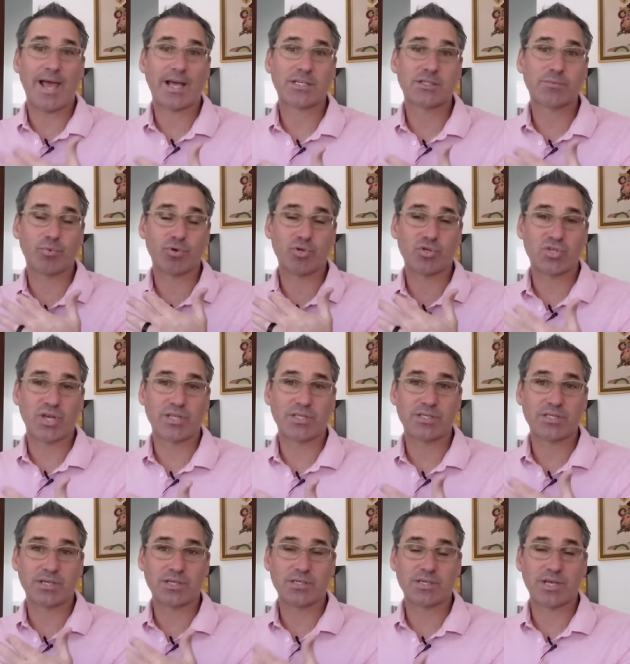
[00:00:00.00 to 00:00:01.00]
X%
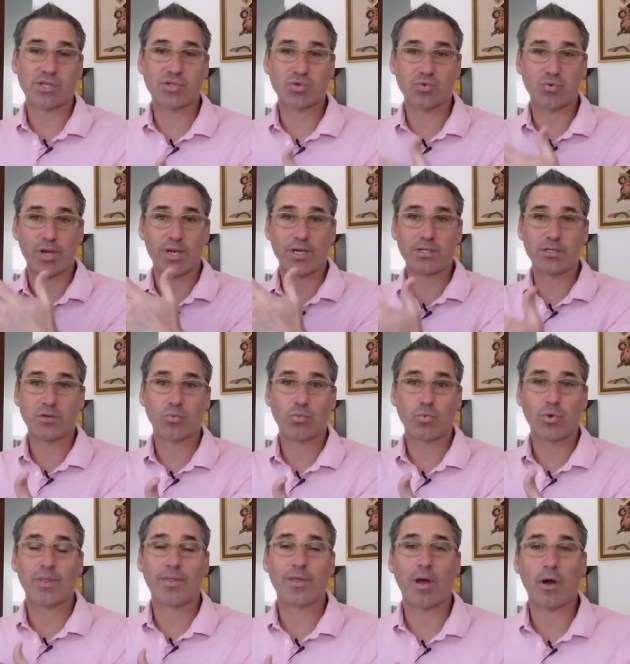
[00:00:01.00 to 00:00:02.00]
success rate
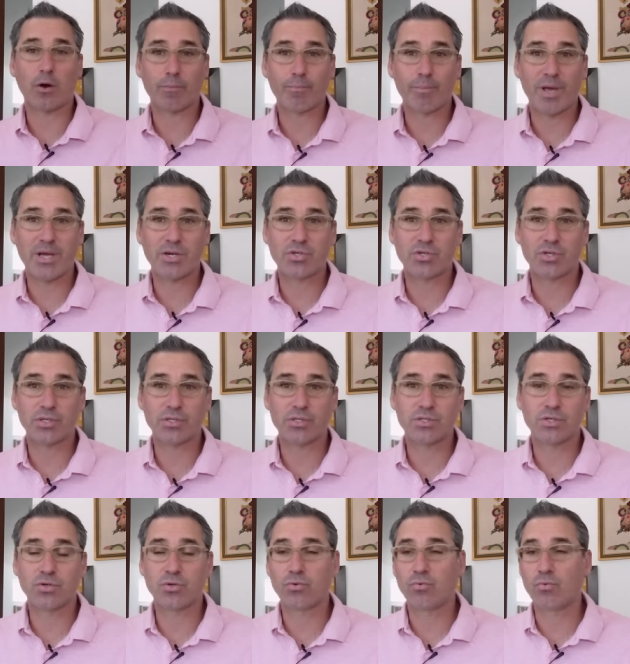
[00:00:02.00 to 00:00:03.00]
with our
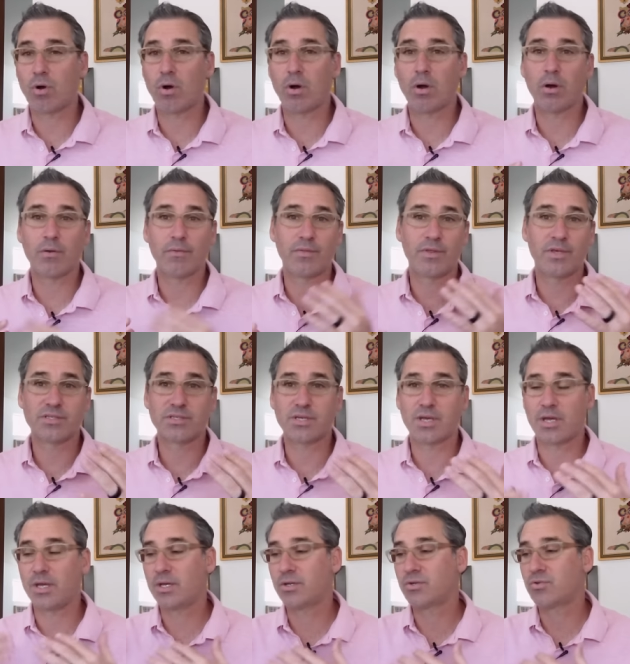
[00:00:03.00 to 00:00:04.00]
patients who are this
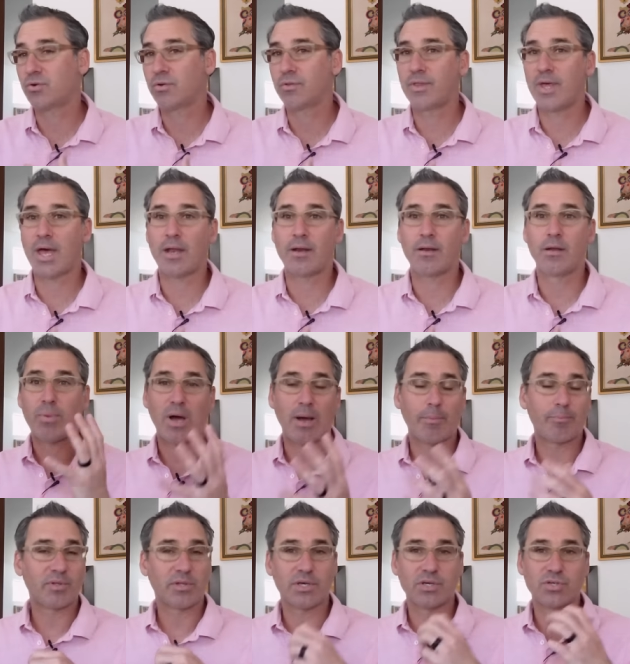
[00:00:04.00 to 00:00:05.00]
age or that
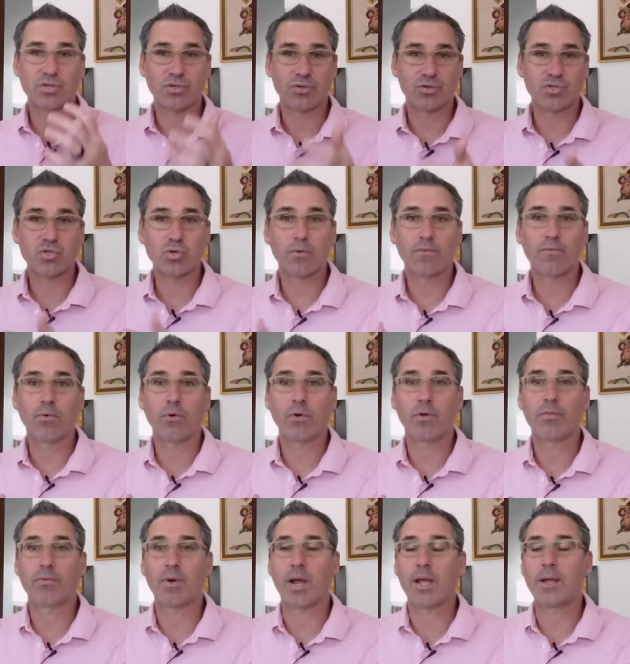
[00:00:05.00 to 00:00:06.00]
population or so
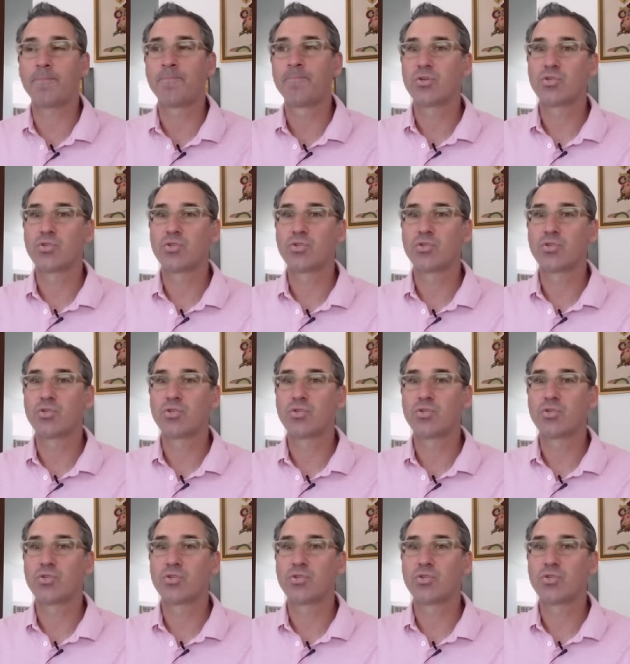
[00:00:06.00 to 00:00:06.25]
forth, right?